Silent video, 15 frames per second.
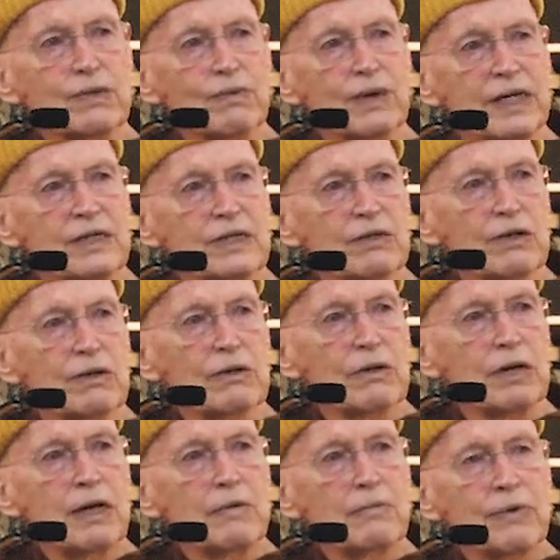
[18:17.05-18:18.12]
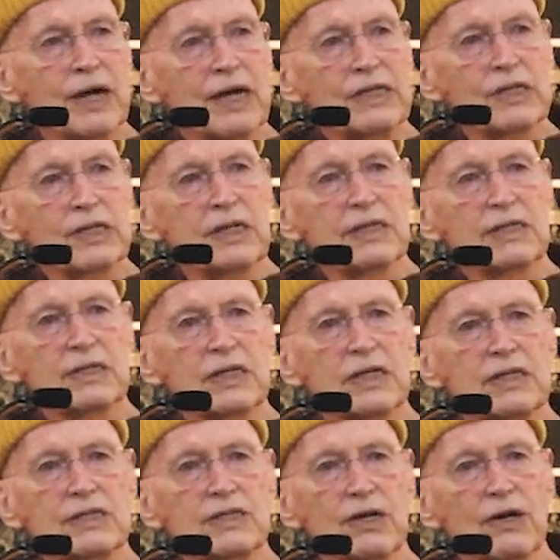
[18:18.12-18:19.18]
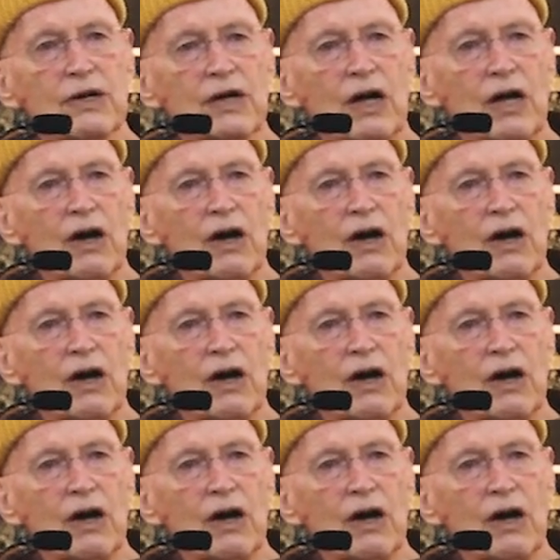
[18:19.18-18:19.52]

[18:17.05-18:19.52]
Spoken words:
racial prejudices are